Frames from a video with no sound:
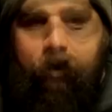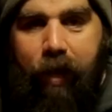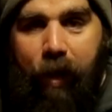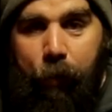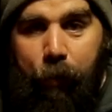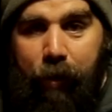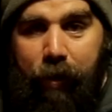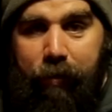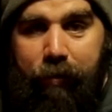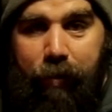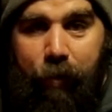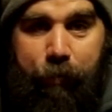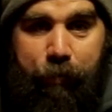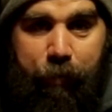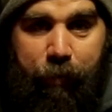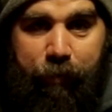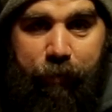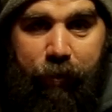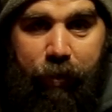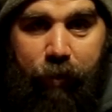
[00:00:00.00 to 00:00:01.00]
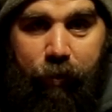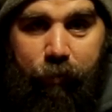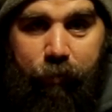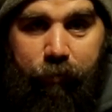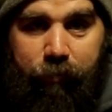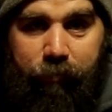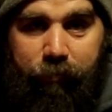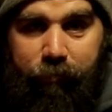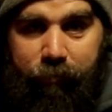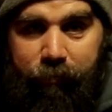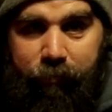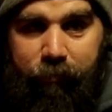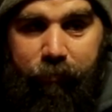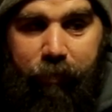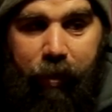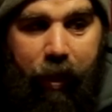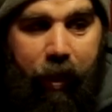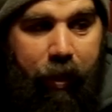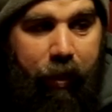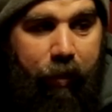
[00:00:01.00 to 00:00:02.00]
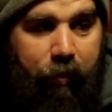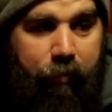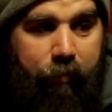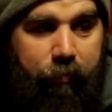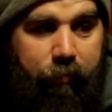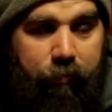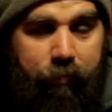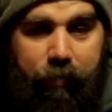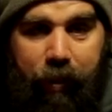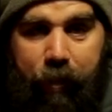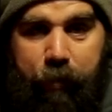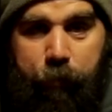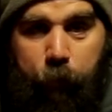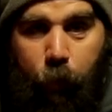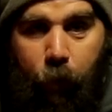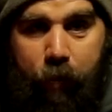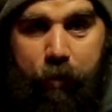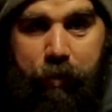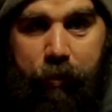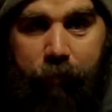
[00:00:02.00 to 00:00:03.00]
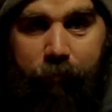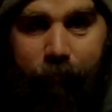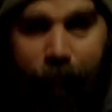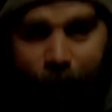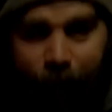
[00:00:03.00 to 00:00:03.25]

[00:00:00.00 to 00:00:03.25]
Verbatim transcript: Anyway, that was my video. Uh, thanks for watching.